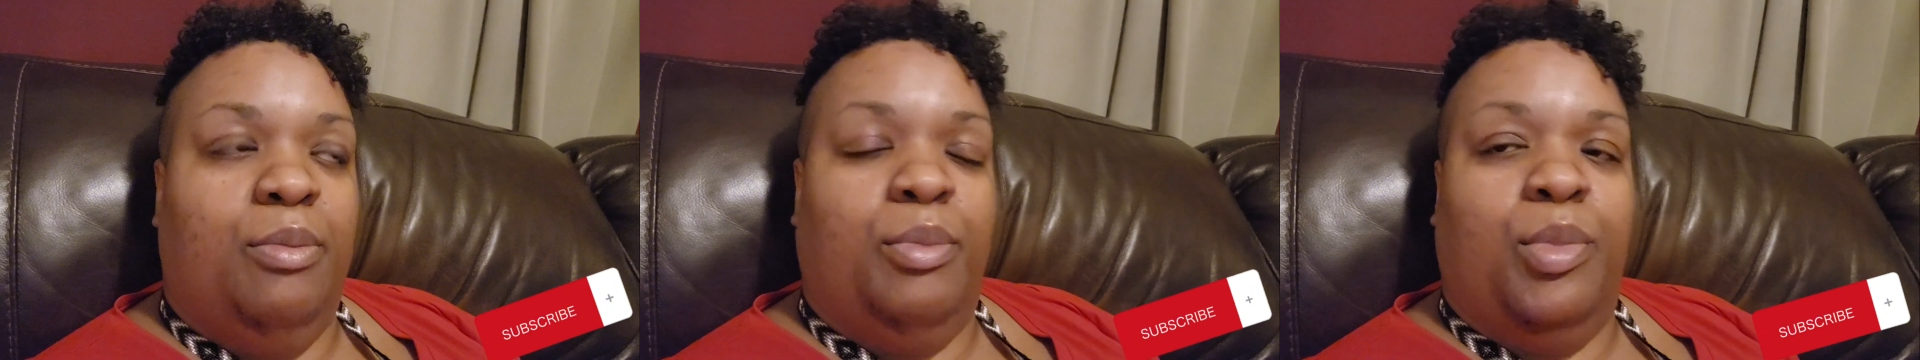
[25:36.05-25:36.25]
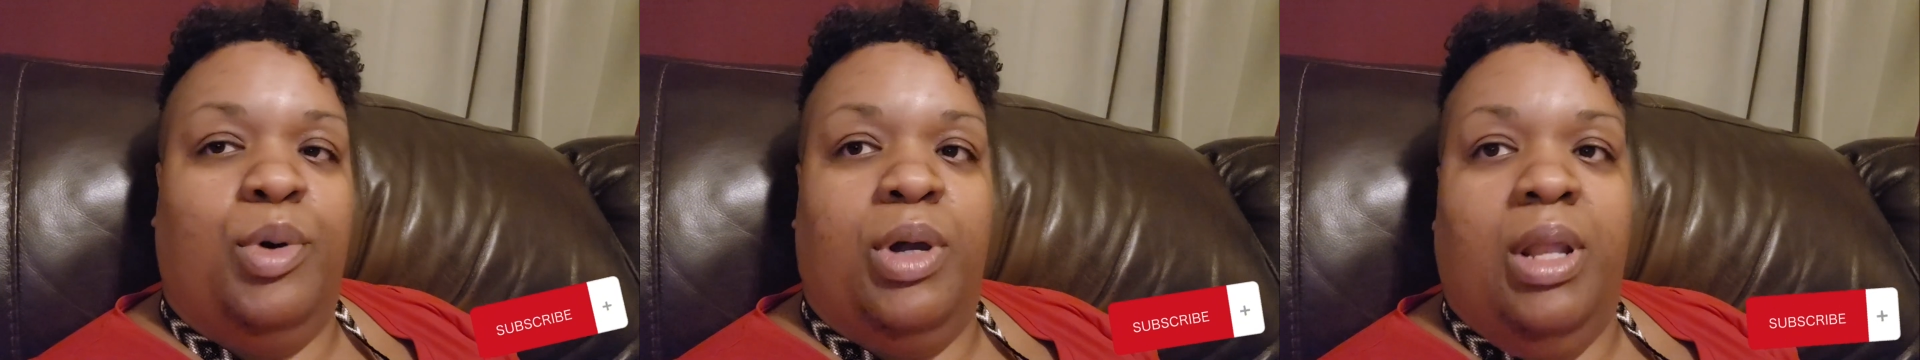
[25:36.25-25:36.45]

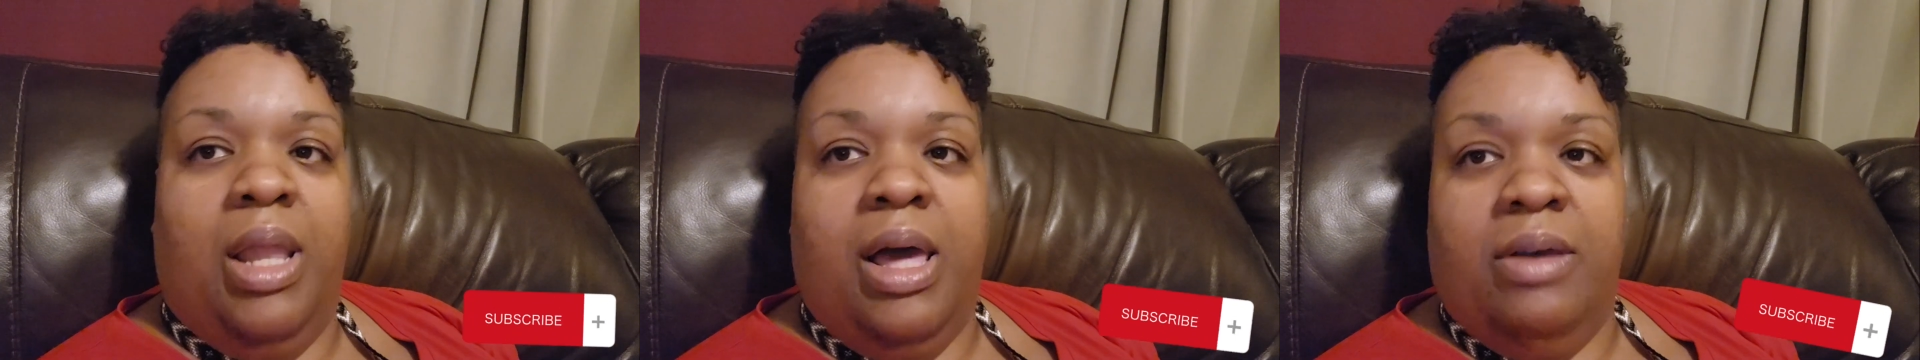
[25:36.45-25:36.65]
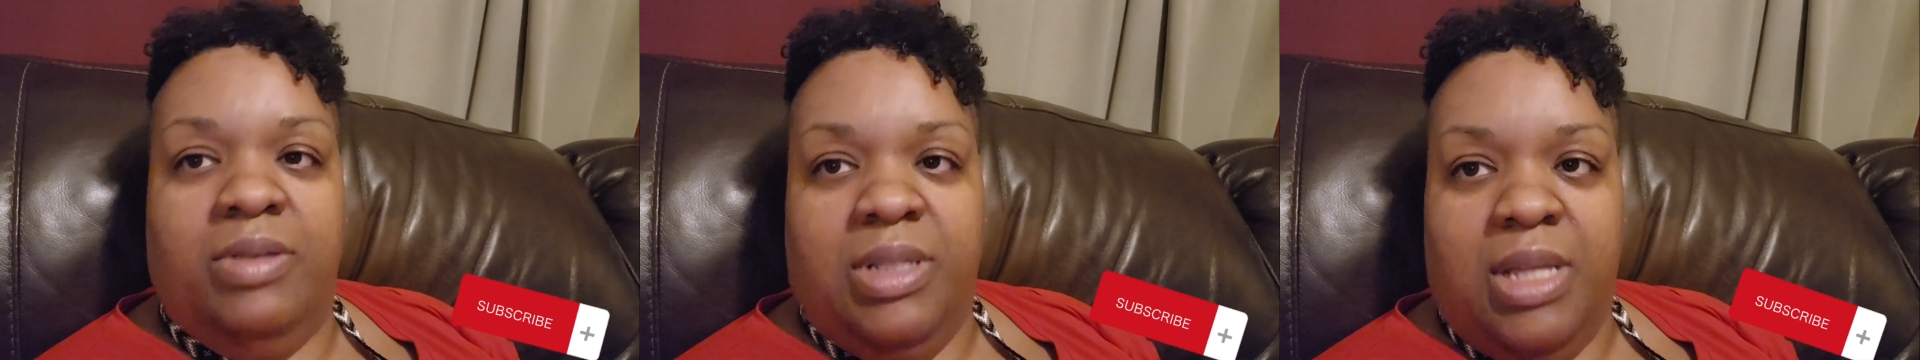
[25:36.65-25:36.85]
more
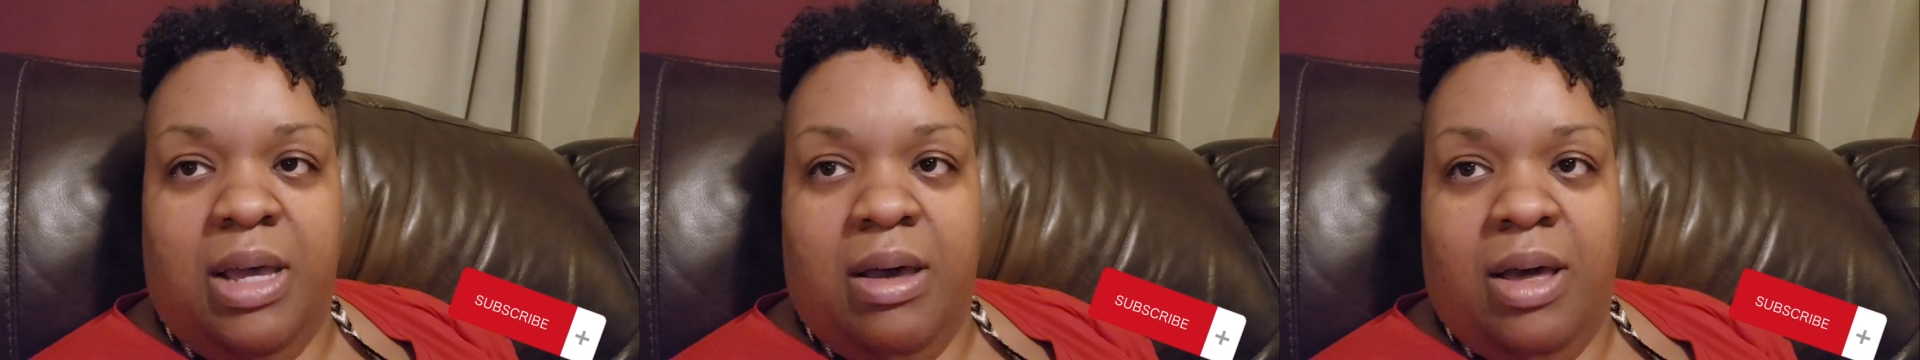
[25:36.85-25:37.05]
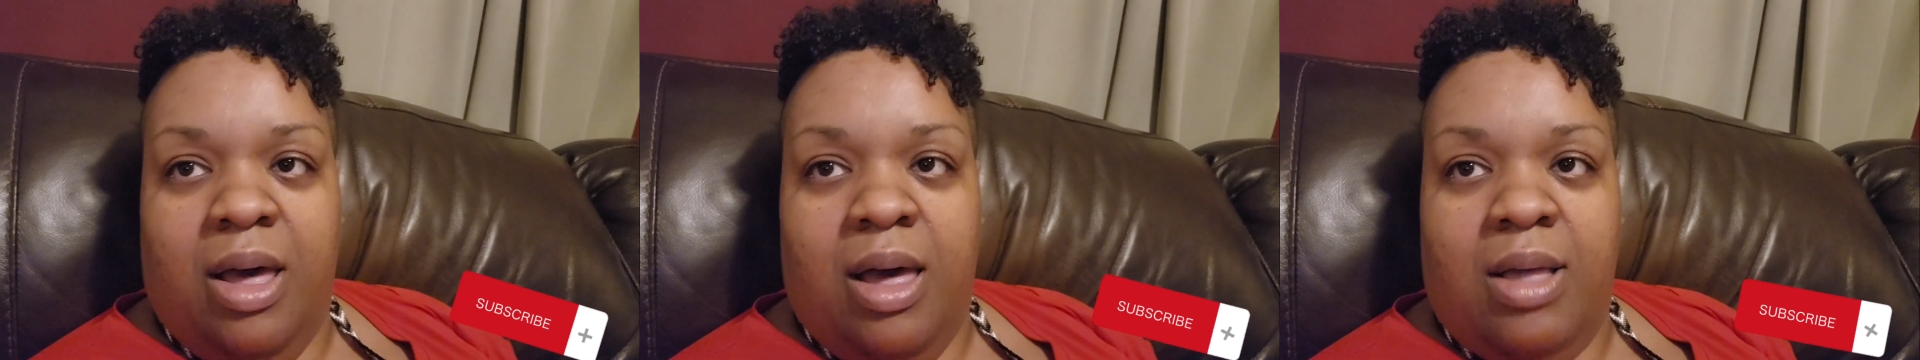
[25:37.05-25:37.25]

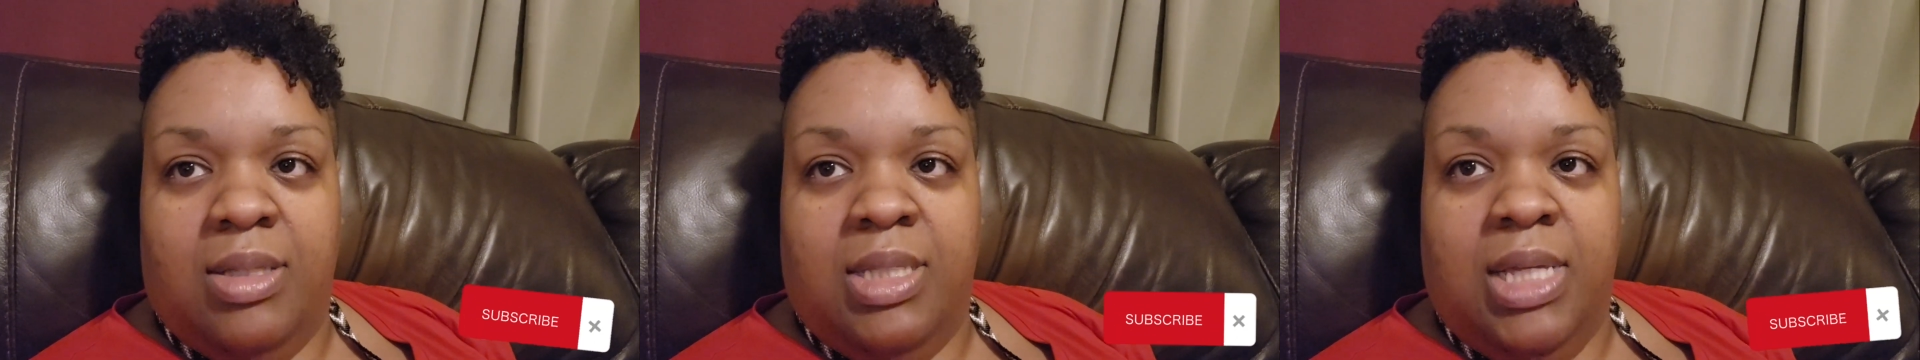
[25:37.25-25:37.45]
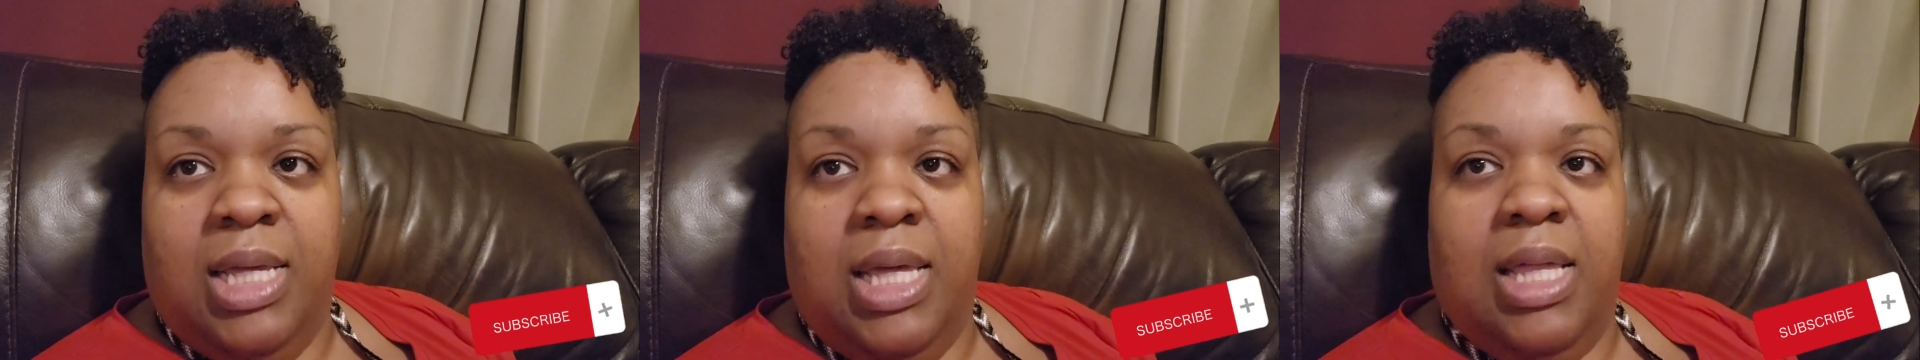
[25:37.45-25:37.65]
lifestyle
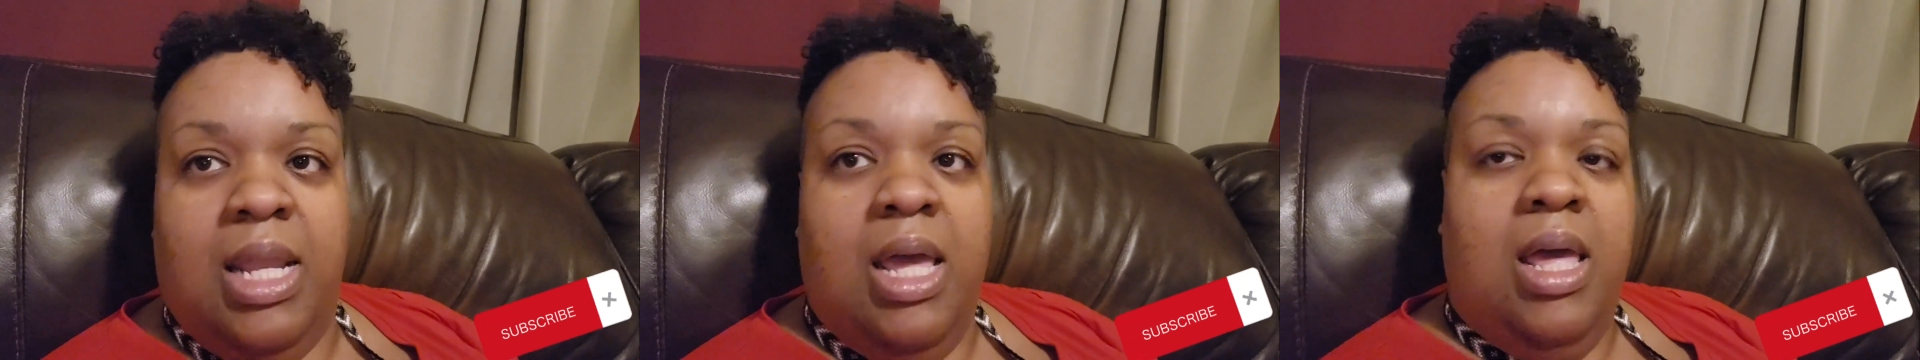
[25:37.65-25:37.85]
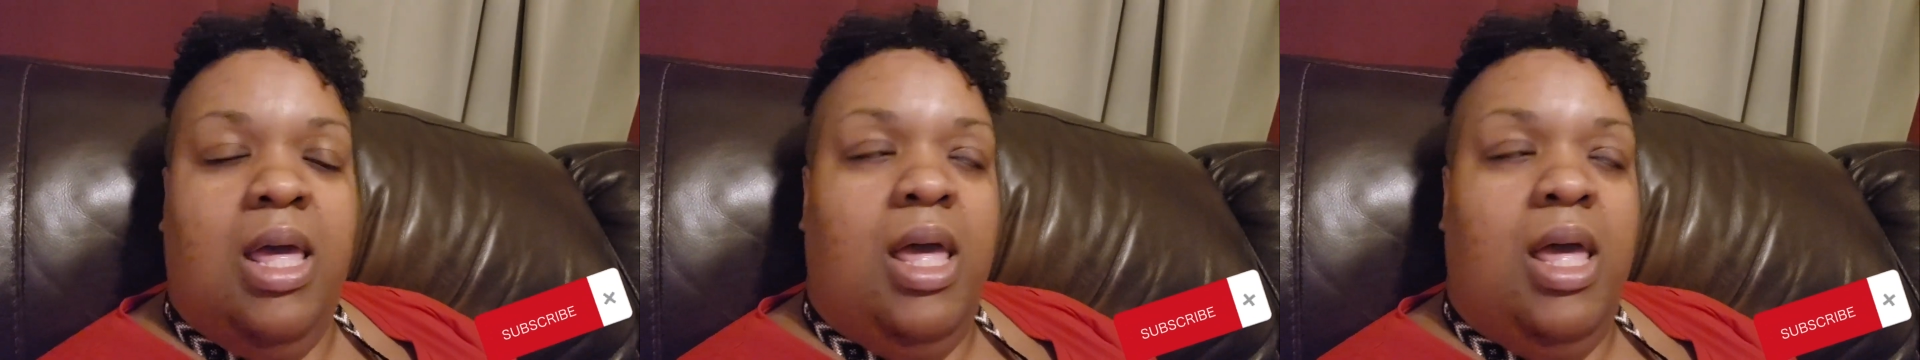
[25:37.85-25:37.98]
content,